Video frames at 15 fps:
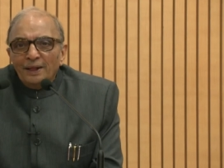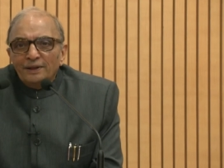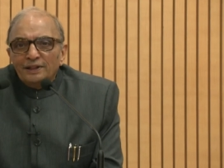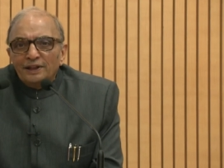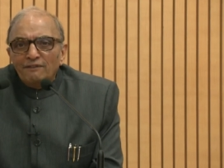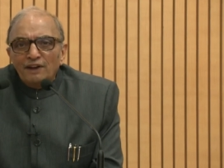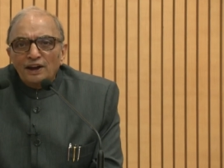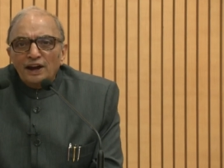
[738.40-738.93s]

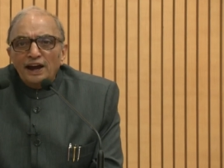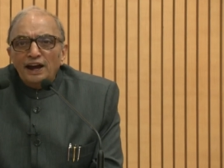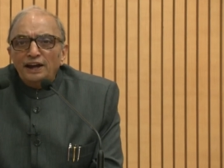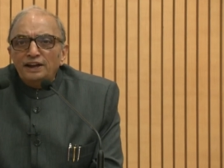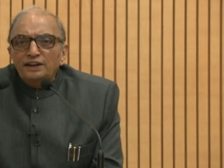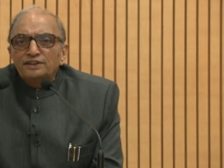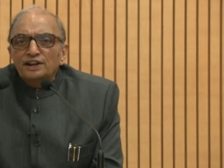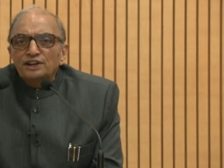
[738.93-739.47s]
There were
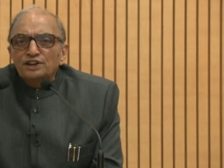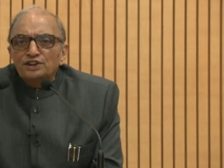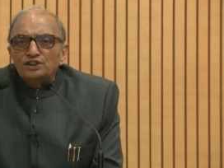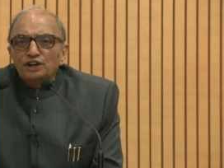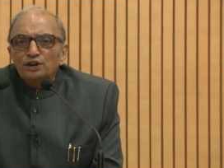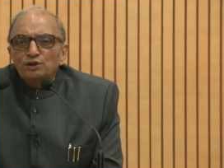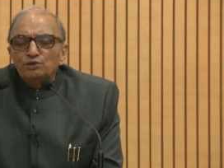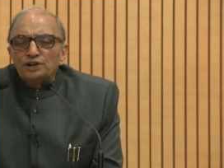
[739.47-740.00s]
80 such
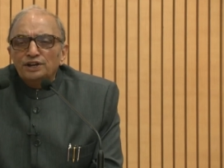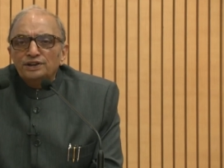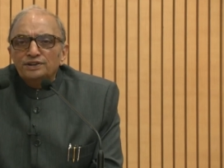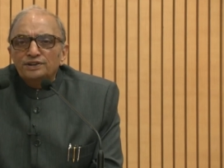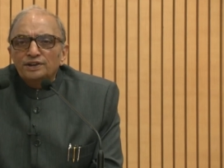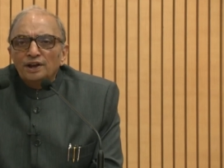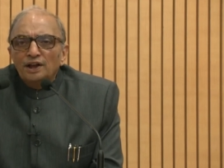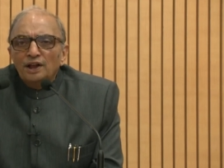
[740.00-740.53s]

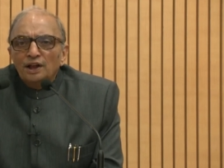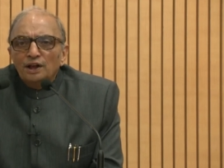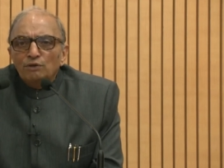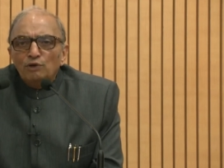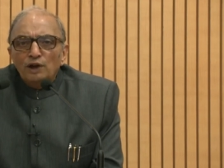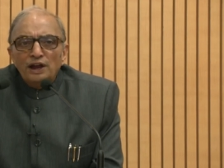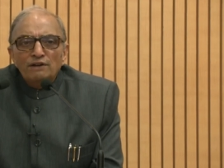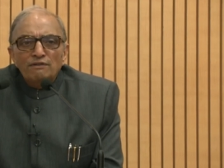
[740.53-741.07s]
institutions.
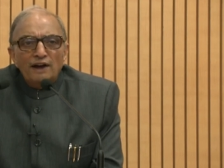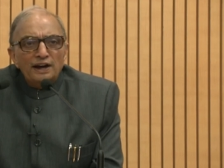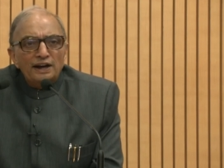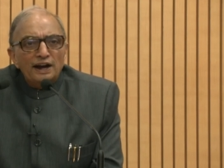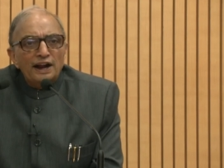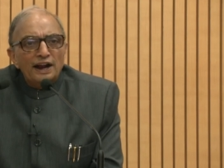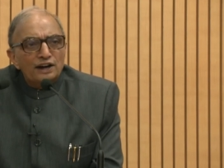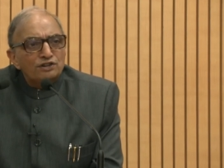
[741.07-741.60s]
We
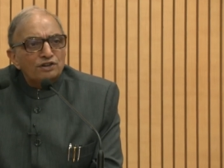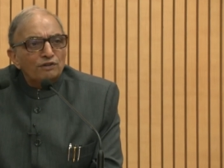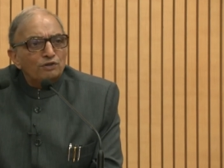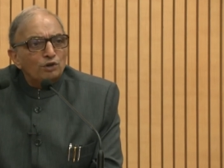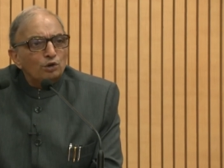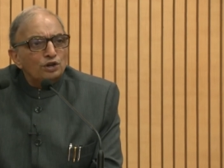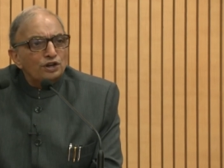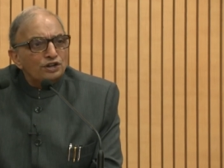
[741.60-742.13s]
invited heads
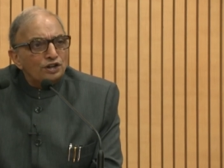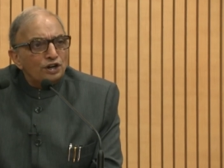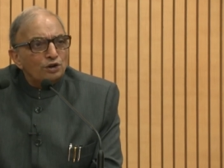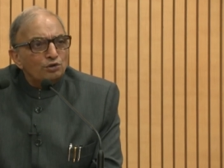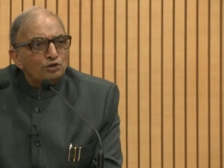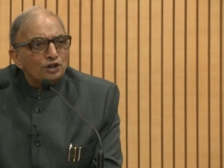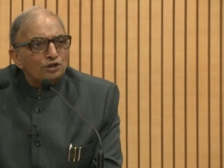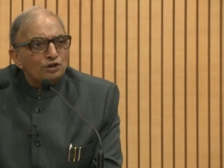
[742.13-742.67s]
of those
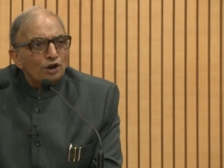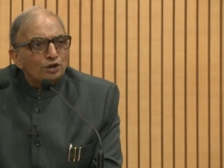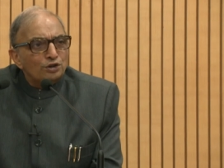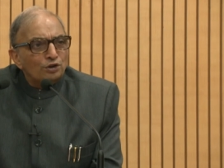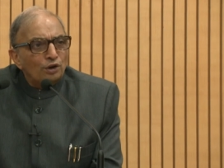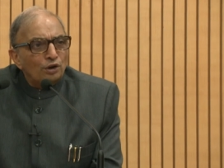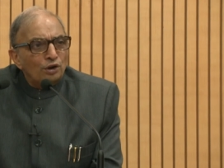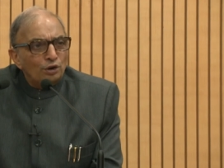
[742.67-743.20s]
institutions
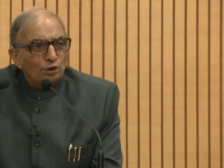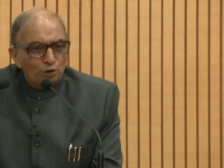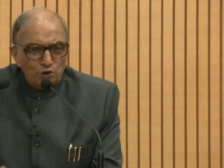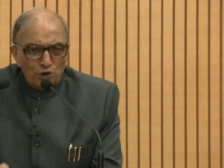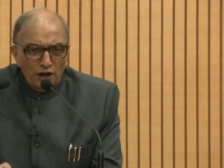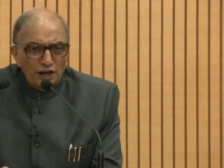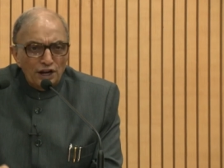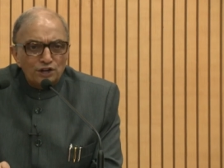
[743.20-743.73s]
also to
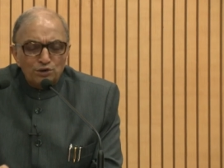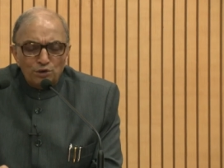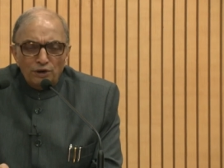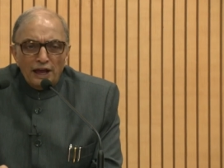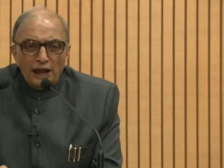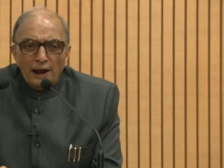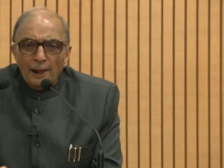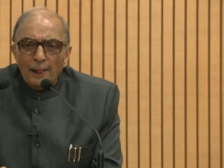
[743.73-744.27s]
join us
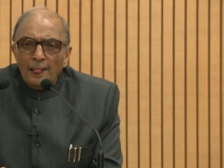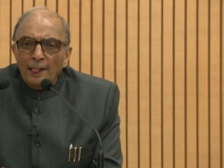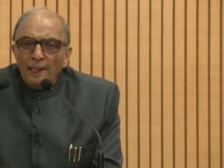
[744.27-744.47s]
today.